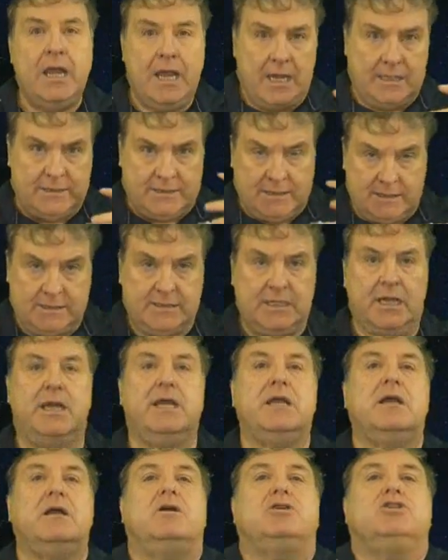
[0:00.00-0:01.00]
is that
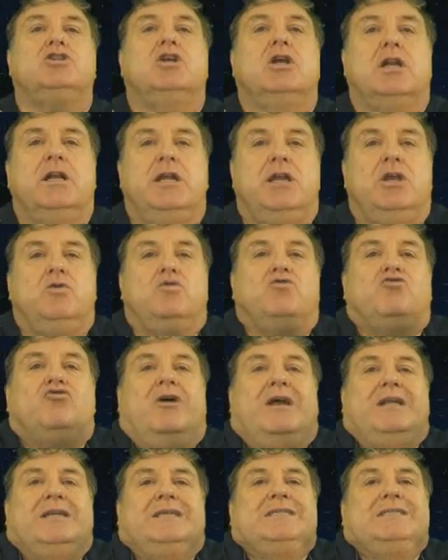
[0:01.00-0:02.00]
psychologically you
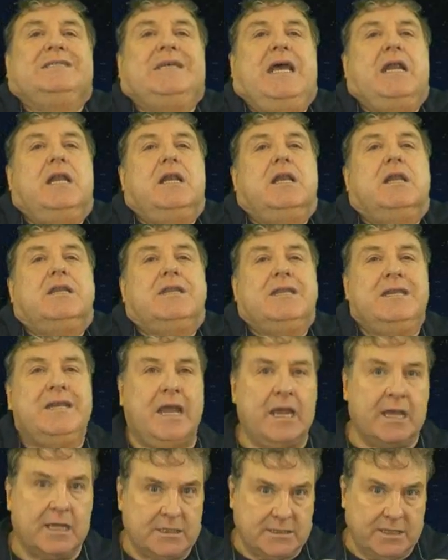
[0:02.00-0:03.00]
transcend the
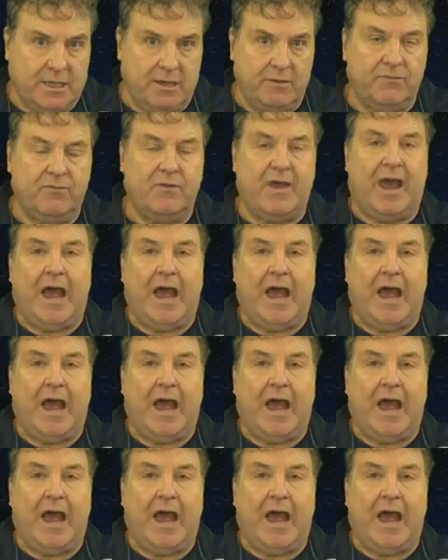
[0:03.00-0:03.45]
negative